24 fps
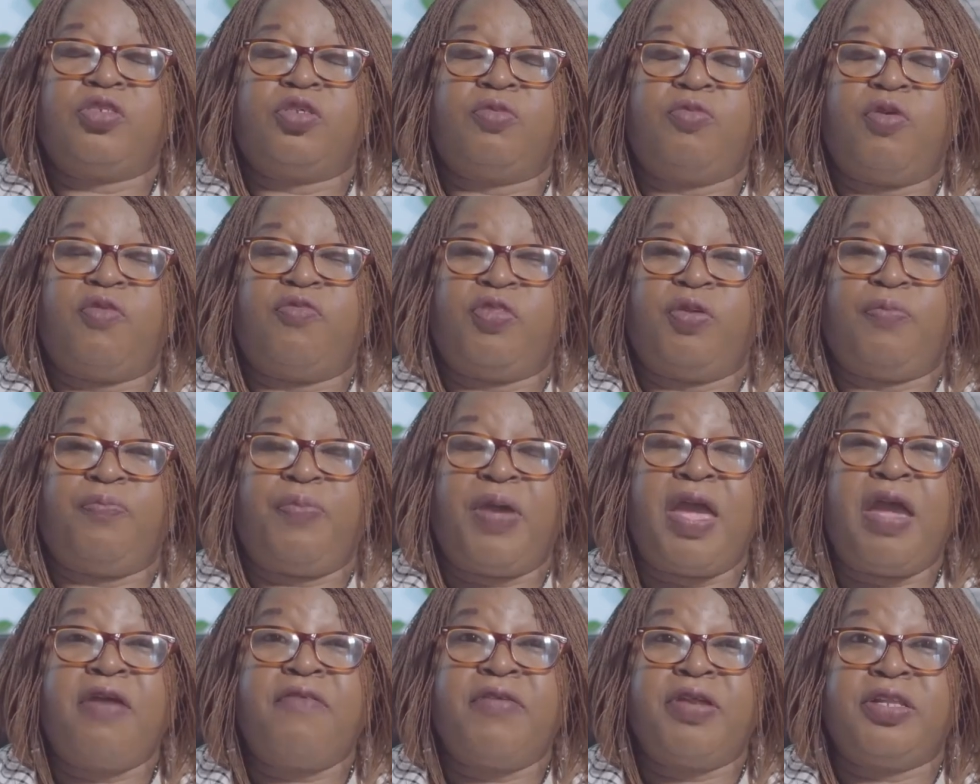of the
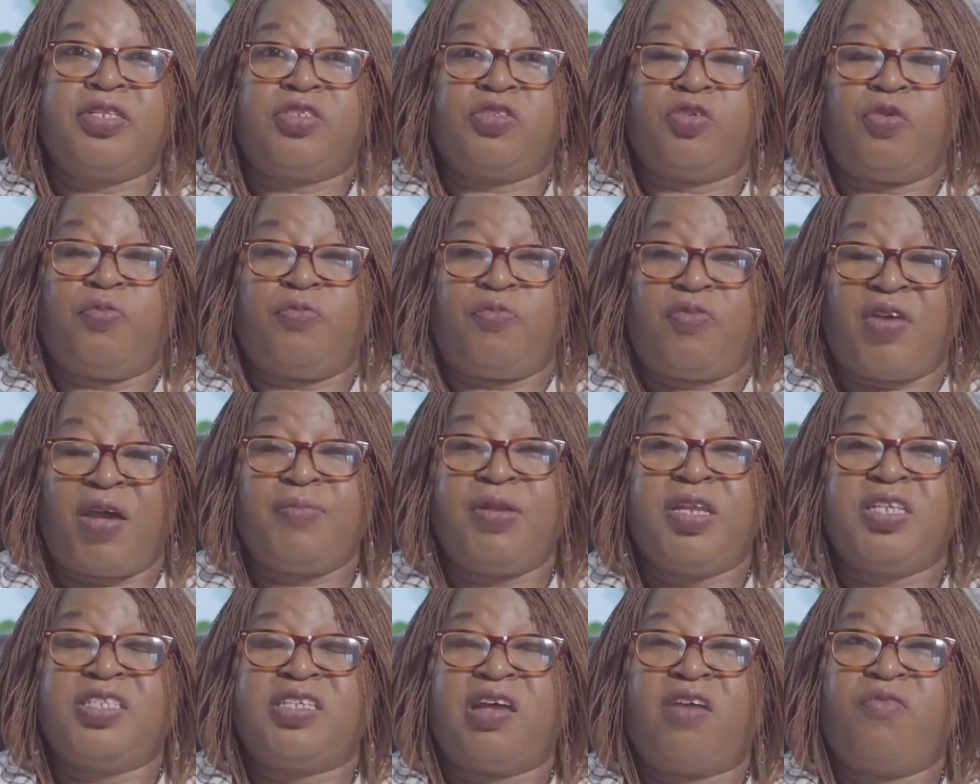parents or
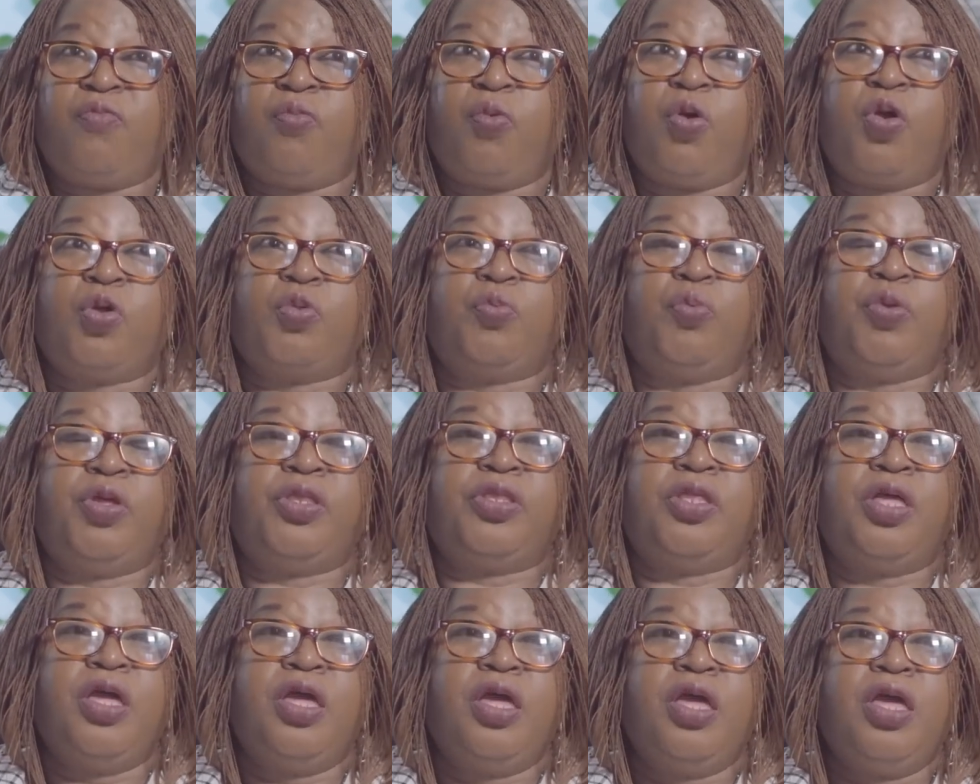families I've worked
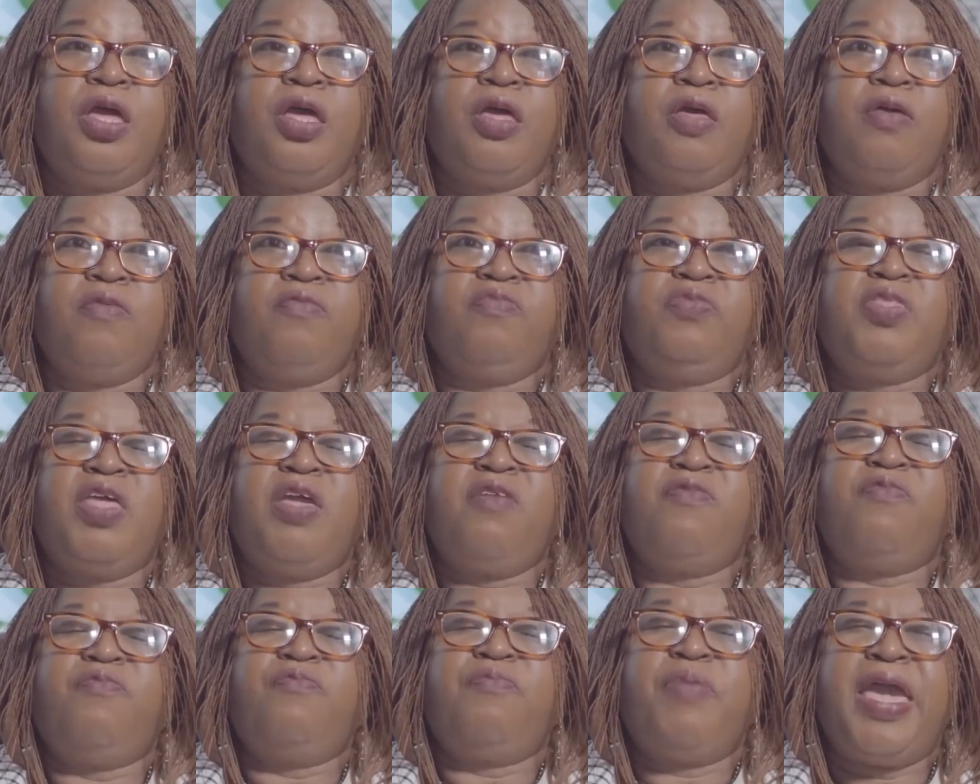with,
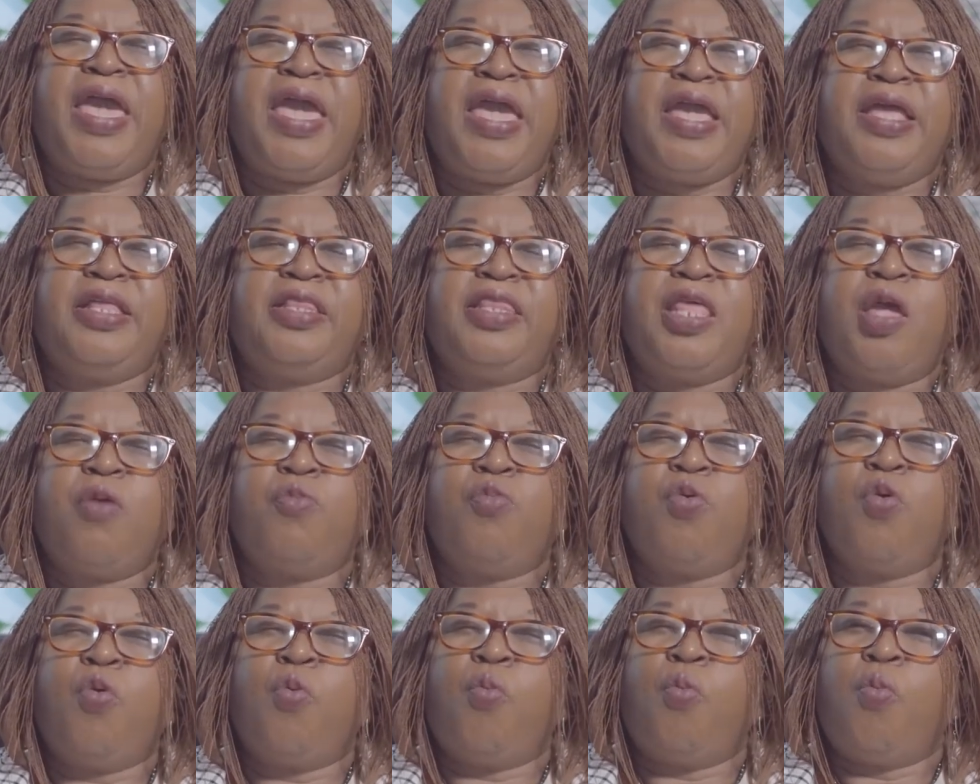they
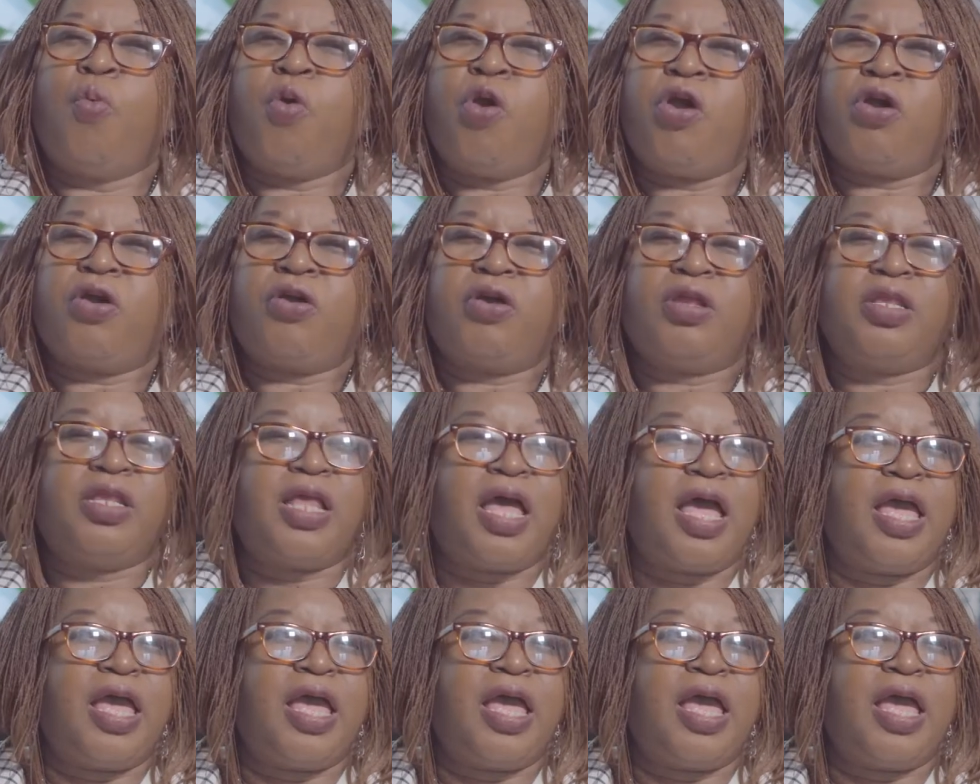will work